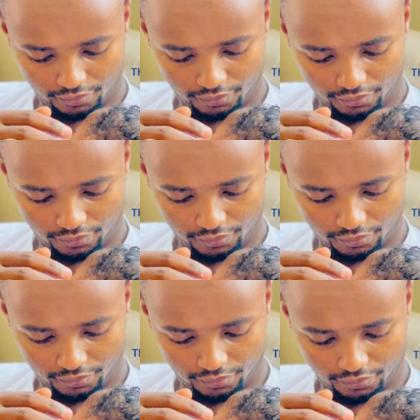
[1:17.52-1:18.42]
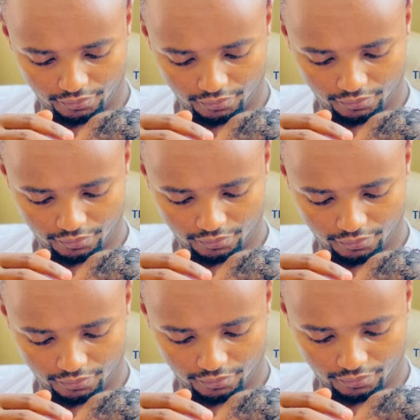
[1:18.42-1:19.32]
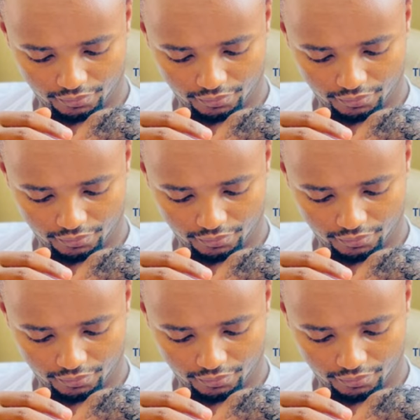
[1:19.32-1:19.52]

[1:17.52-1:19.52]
No one is speaking in this clip.